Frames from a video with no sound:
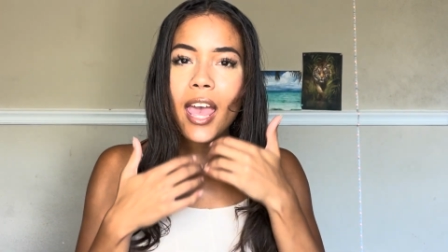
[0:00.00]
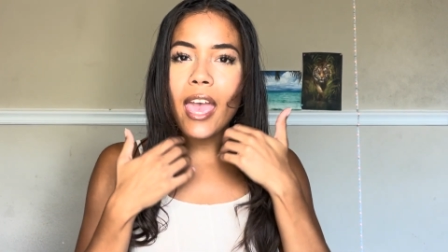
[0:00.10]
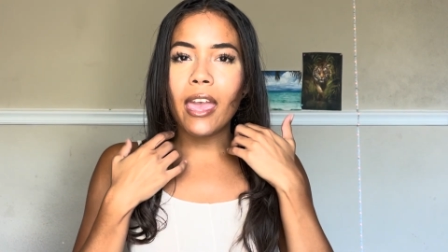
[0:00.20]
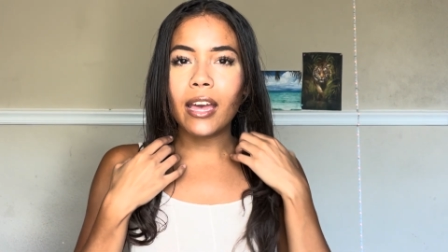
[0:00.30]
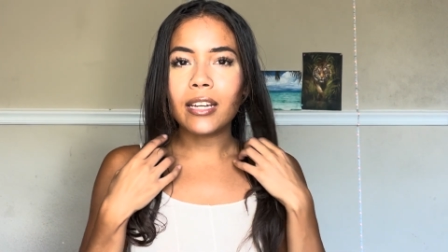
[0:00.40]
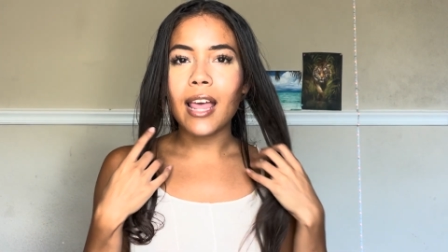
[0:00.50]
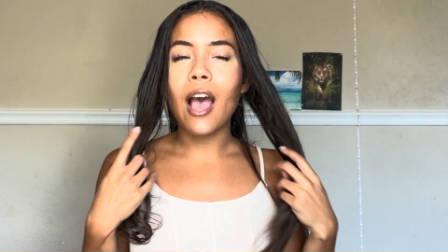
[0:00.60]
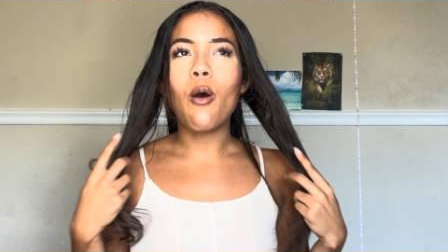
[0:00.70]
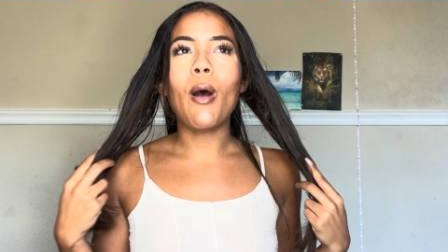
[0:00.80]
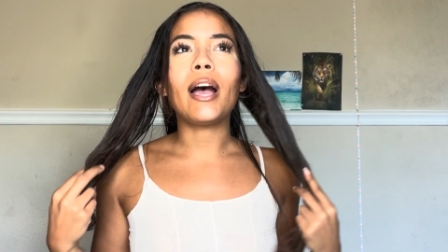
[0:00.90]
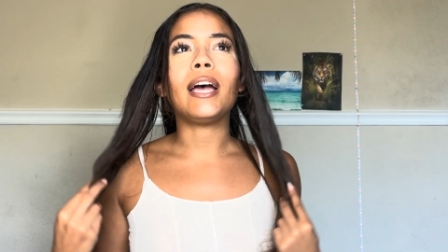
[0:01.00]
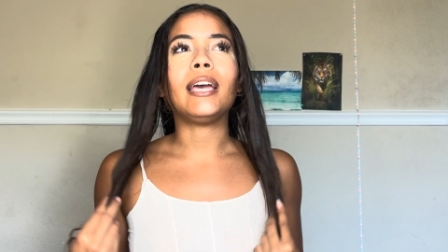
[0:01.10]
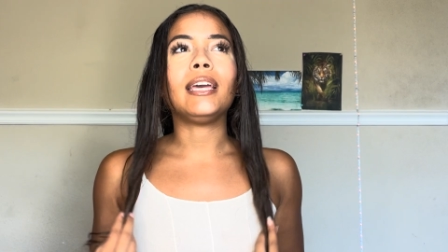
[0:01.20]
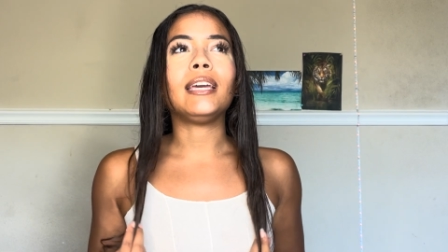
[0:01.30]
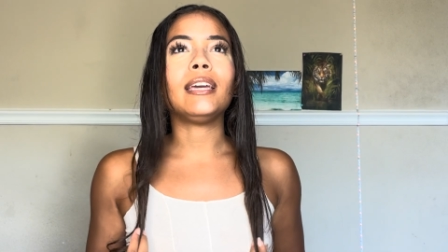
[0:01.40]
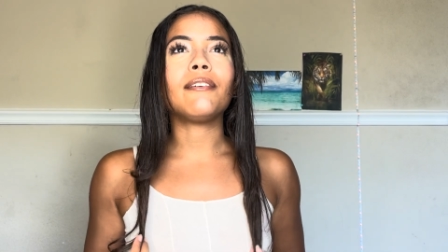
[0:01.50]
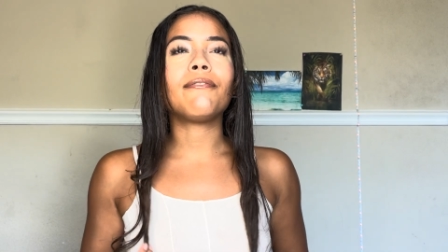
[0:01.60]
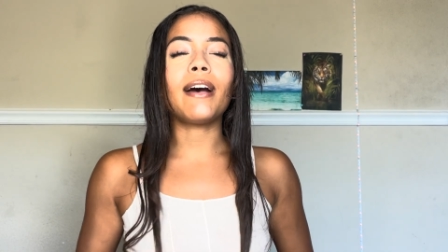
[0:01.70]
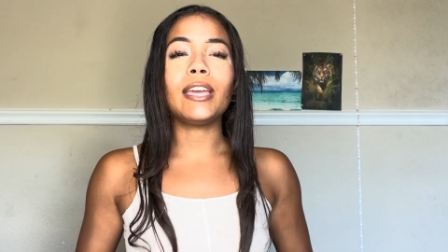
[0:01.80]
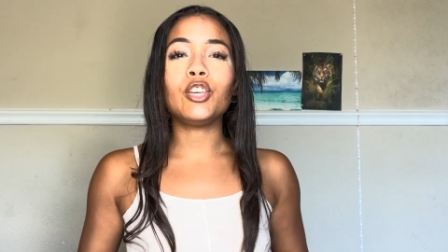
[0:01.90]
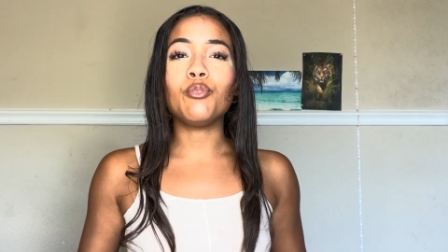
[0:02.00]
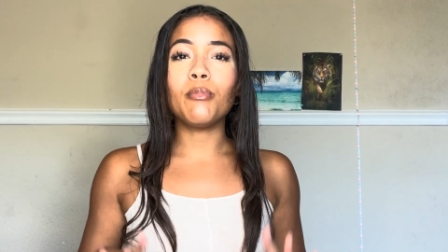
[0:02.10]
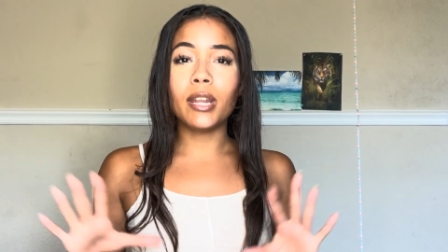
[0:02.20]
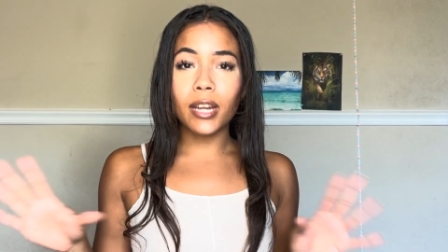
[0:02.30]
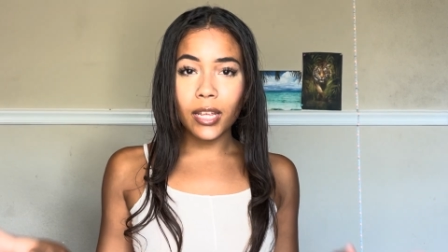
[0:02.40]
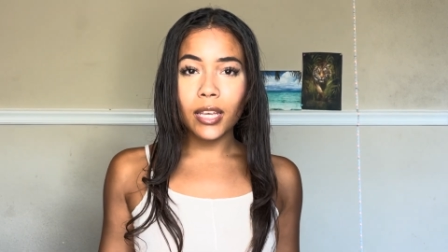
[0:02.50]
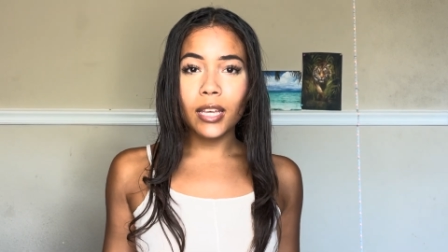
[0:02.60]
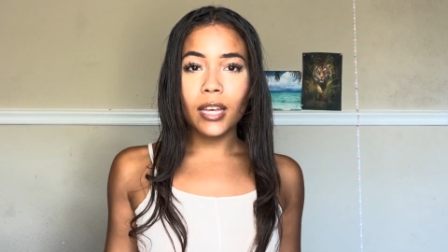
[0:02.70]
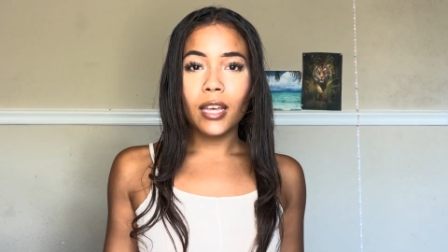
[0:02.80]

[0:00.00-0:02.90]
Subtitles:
and how I fight humidity